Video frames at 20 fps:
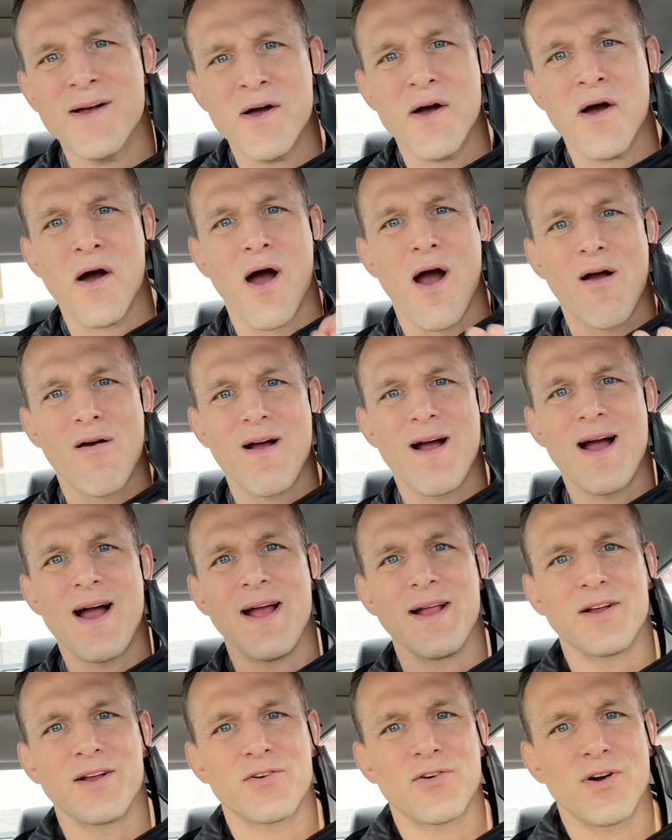All
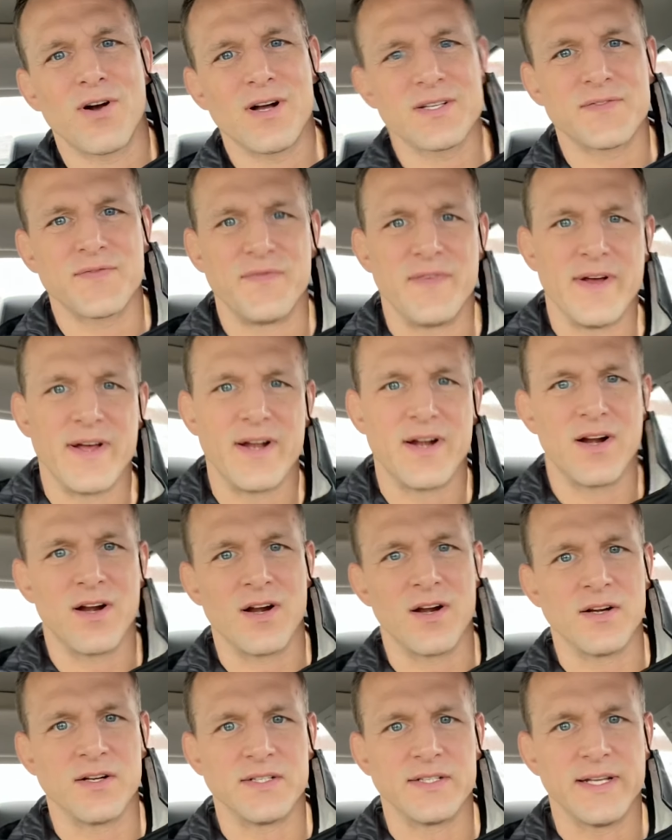right,
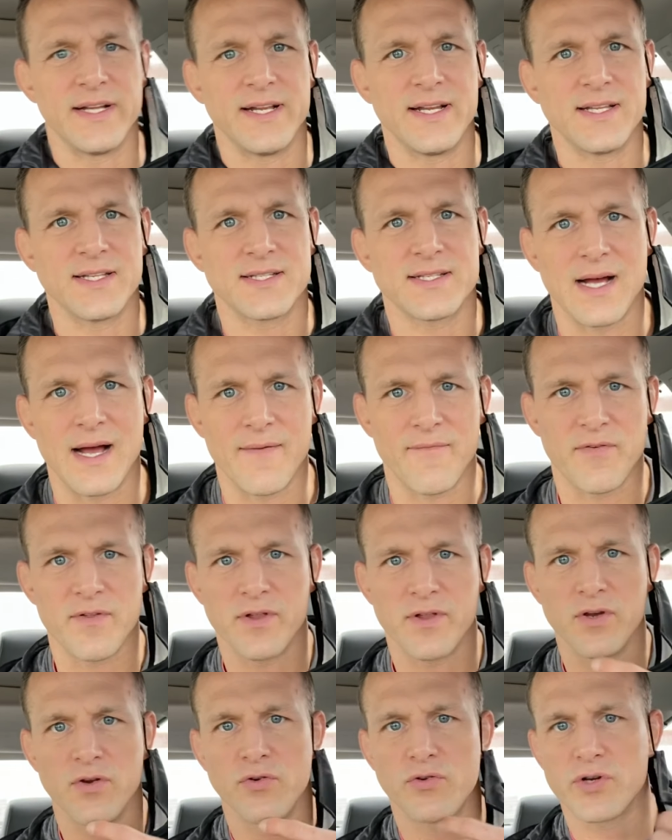CrossFitters, it is time for
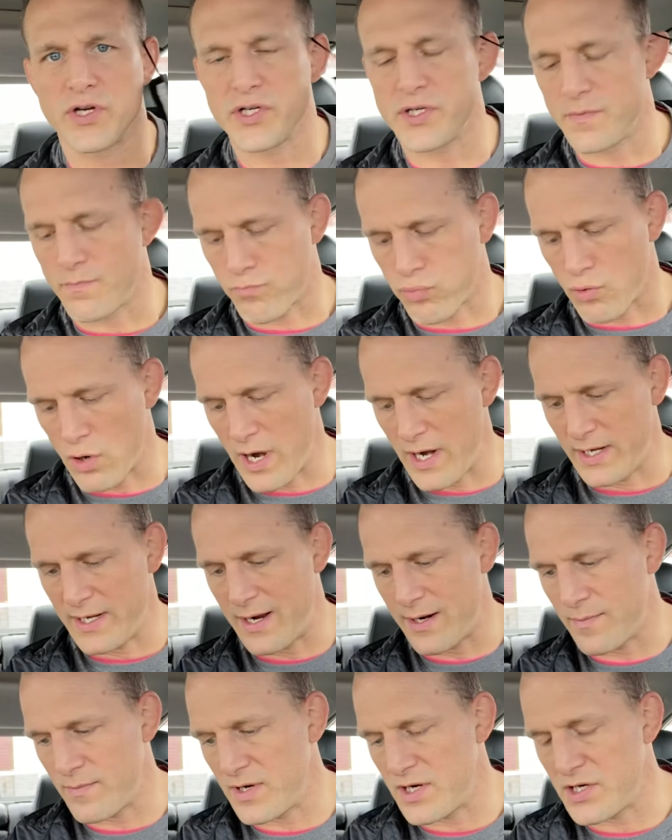the nutrition
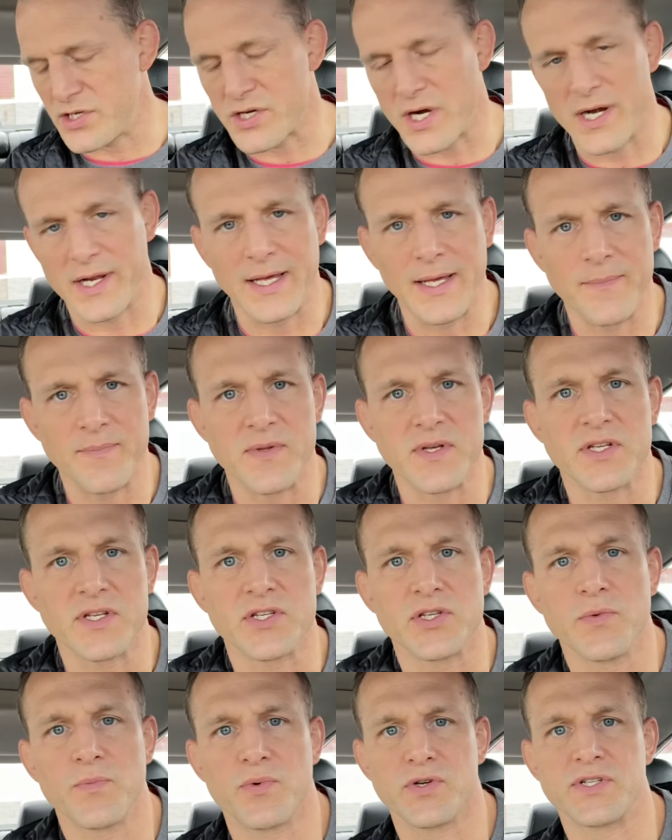breakdown. I'm going to try to keep this
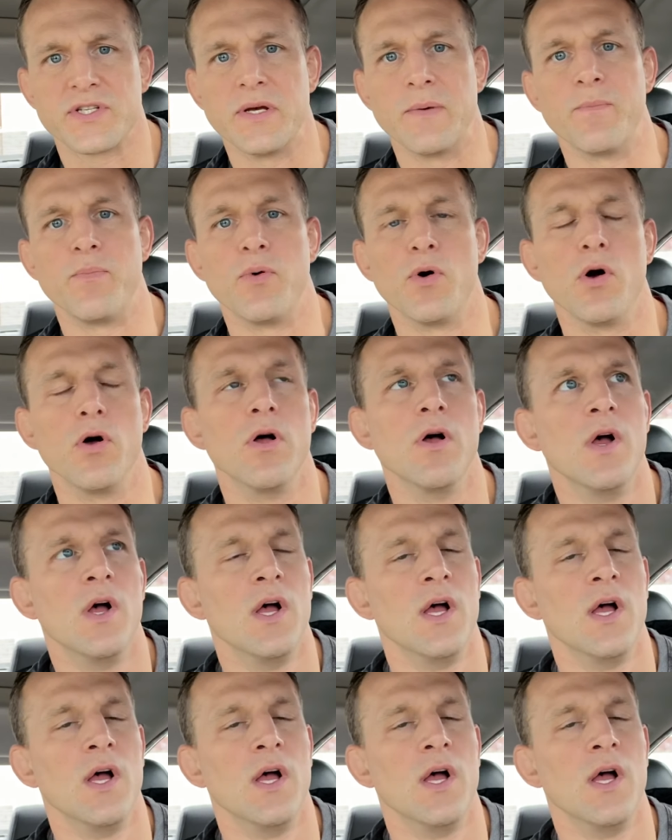super simple.